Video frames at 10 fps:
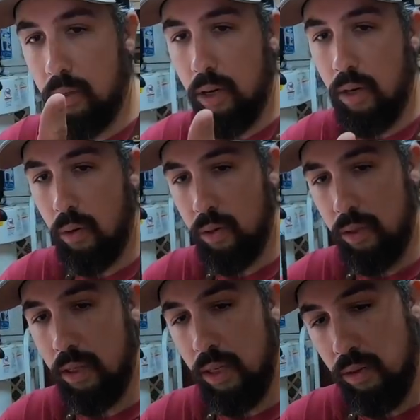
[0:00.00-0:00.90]
going to
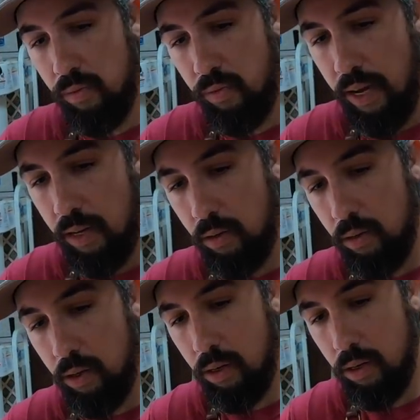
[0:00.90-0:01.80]
notice that it's
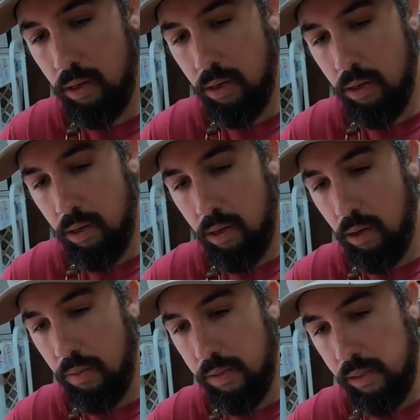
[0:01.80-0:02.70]
flatter
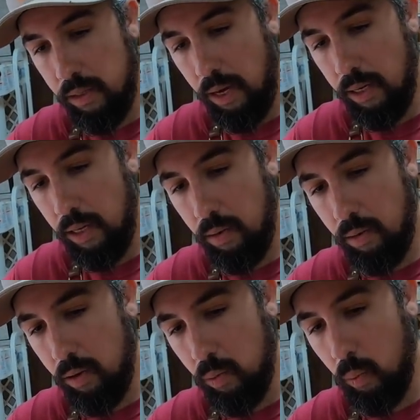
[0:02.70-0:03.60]
on this side
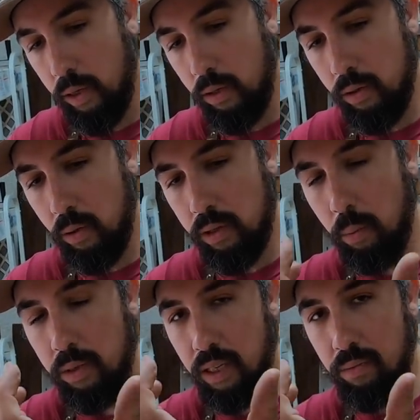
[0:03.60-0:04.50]
and this weird. So it's
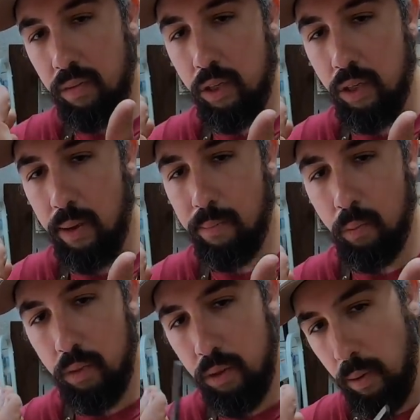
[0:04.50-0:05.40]
almost like a V shape
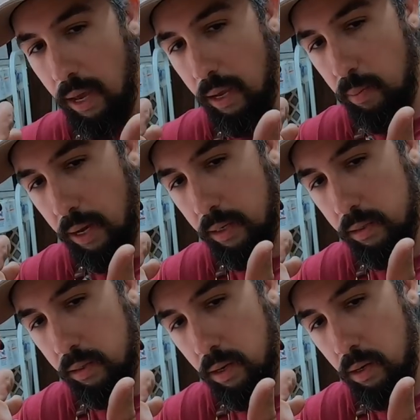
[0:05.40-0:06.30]
with the
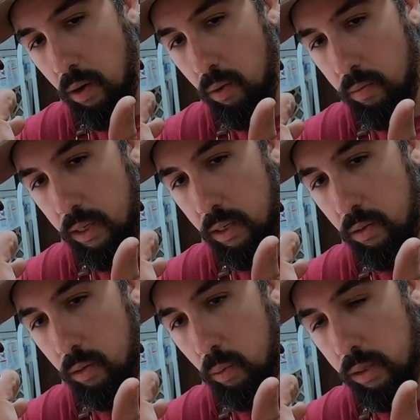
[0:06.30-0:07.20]
apex over here
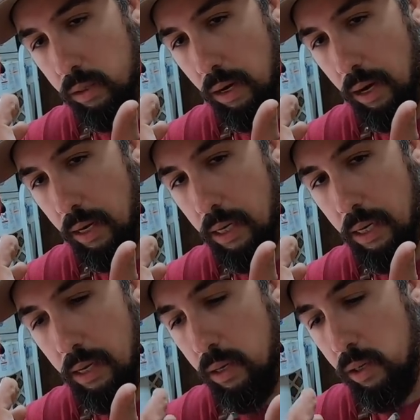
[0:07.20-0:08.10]
on the one side.
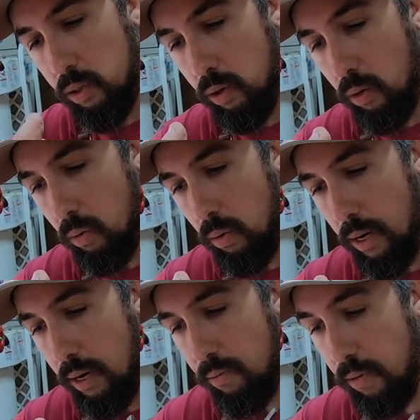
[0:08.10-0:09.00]
So
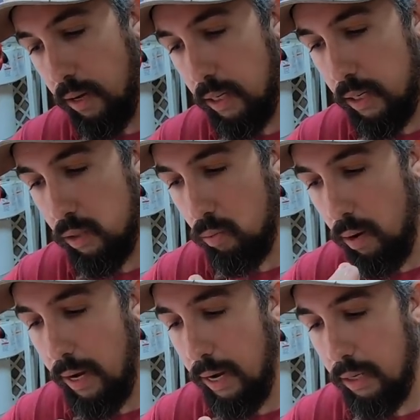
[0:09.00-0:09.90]
I find that as a
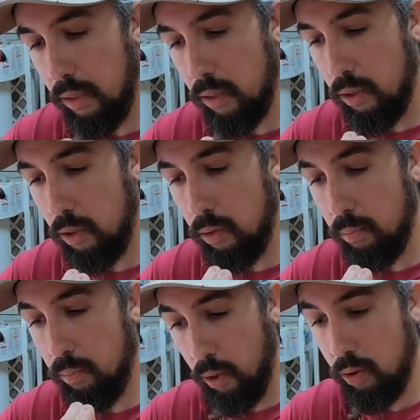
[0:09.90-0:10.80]
right-handed
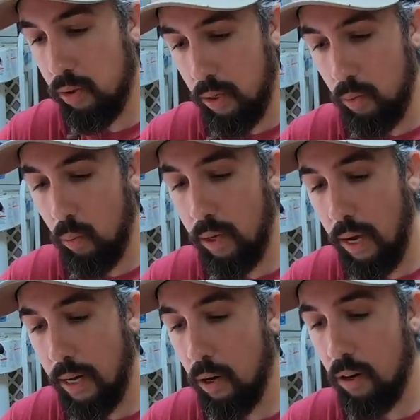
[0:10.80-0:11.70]
person, the
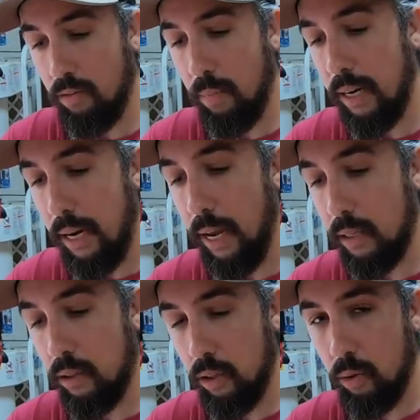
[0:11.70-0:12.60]
way I carve my
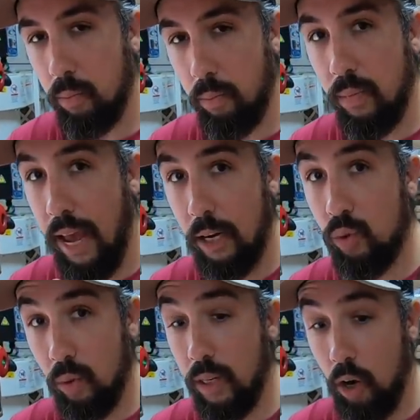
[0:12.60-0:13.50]
necks do
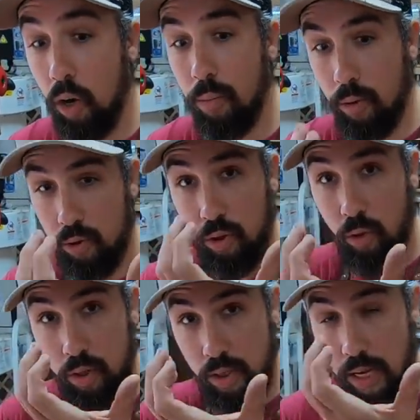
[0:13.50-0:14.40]
naturally almost
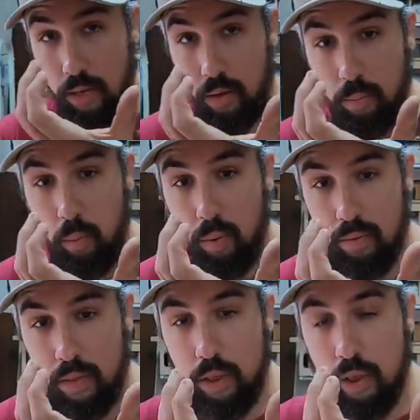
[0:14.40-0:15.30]
start to take on more
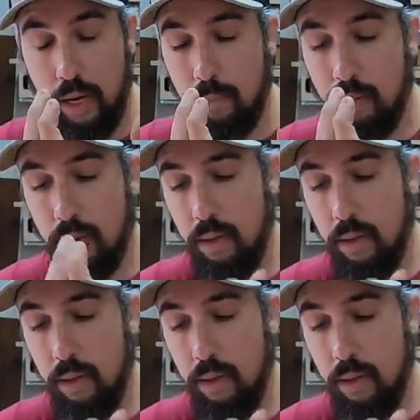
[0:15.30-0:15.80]
of this shape